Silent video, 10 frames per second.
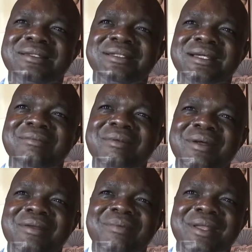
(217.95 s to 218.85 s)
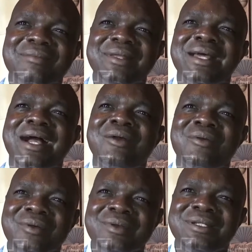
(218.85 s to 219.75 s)
such members of Parliament are
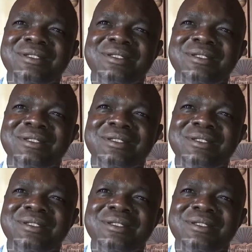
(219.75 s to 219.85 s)
called